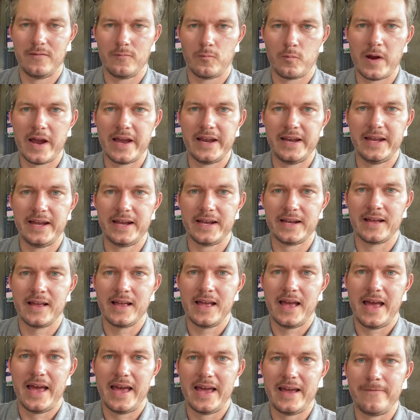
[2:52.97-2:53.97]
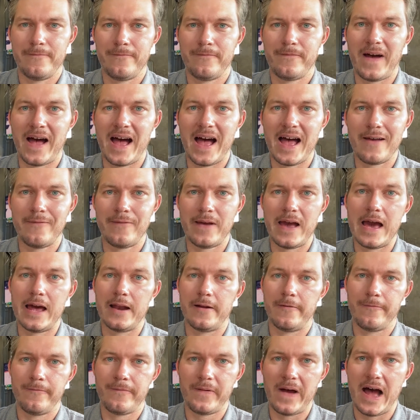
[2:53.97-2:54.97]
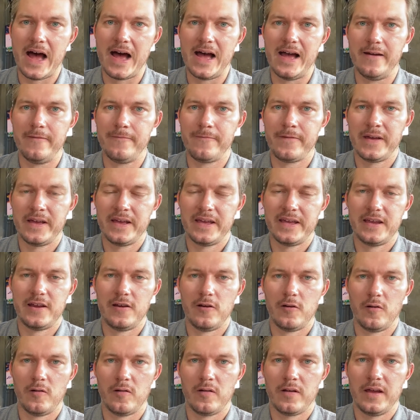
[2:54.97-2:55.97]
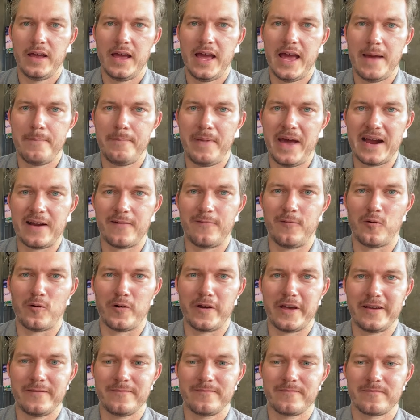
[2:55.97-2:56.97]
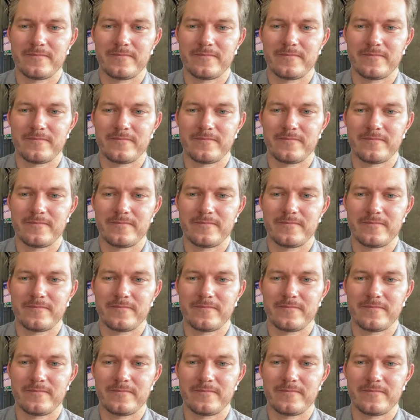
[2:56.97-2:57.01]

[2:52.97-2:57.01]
rating a 5 out of 5 here at Back 40.